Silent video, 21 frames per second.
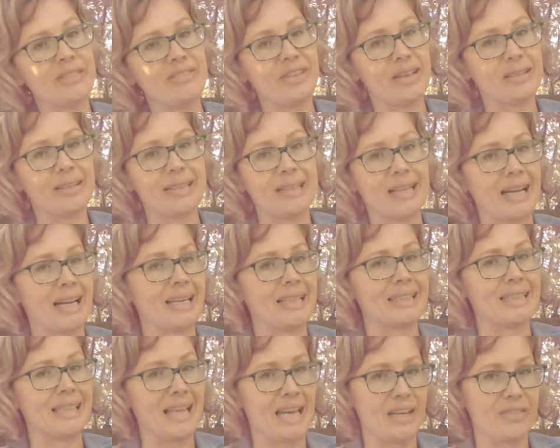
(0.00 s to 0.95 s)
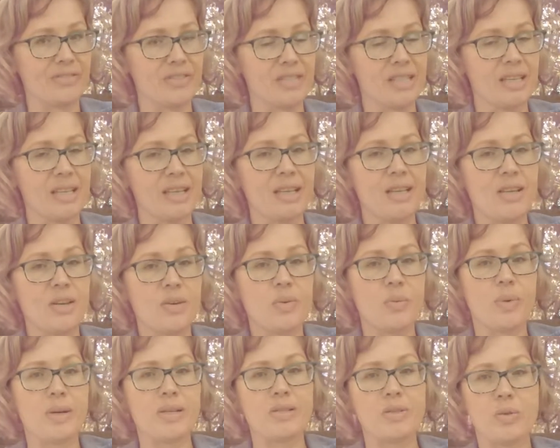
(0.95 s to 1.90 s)
felt like I had left
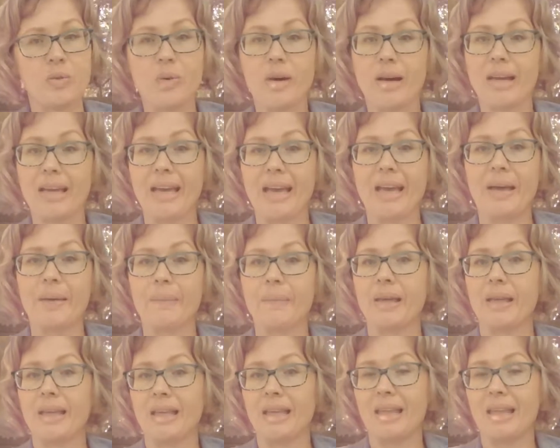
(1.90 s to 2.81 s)
was who I am